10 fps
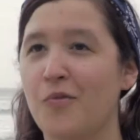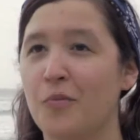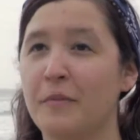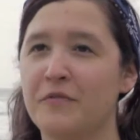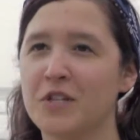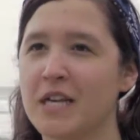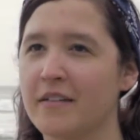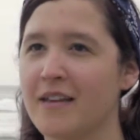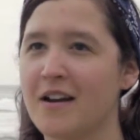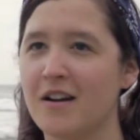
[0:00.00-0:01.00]
When we first
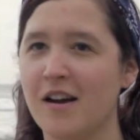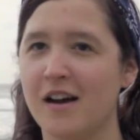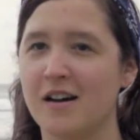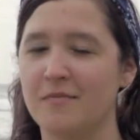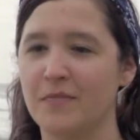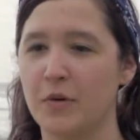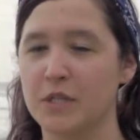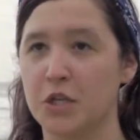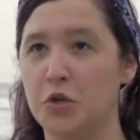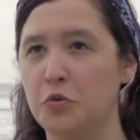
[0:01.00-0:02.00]
got there, there
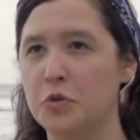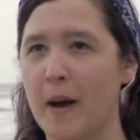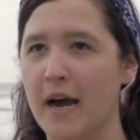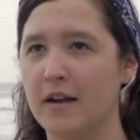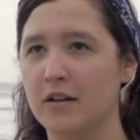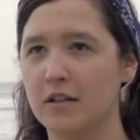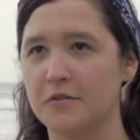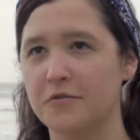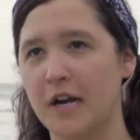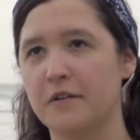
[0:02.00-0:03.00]
was a huge pile
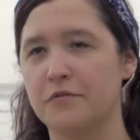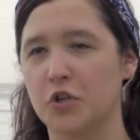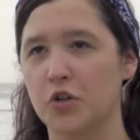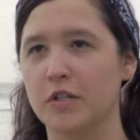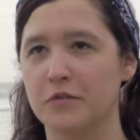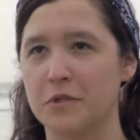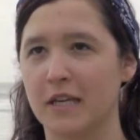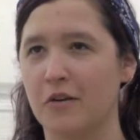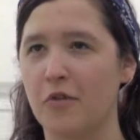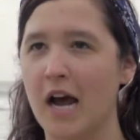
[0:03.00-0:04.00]
of kind of dirt. There was
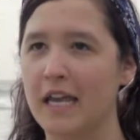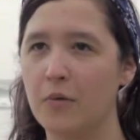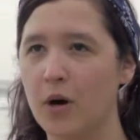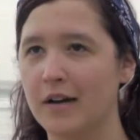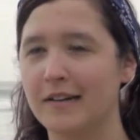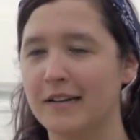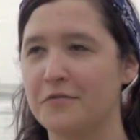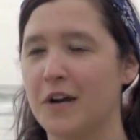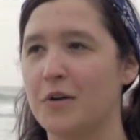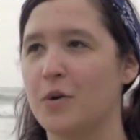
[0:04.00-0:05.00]
like a rocky one and a
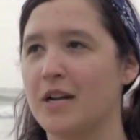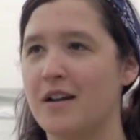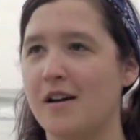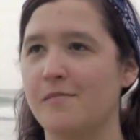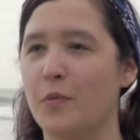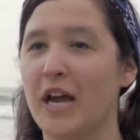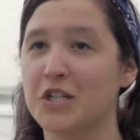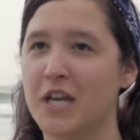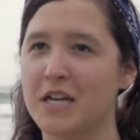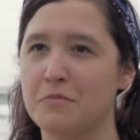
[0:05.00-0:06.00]
fine one, and we
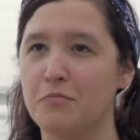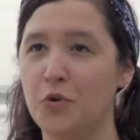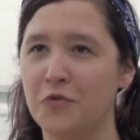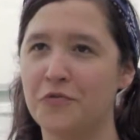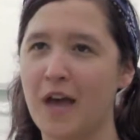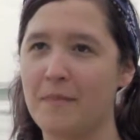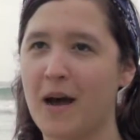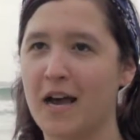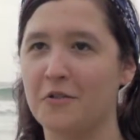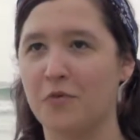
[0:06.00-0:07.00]
actually had to move that
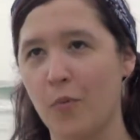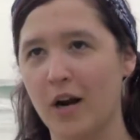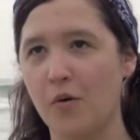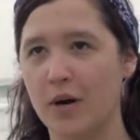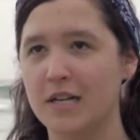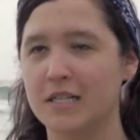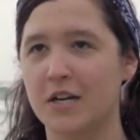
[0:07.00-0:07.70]
pile from where it was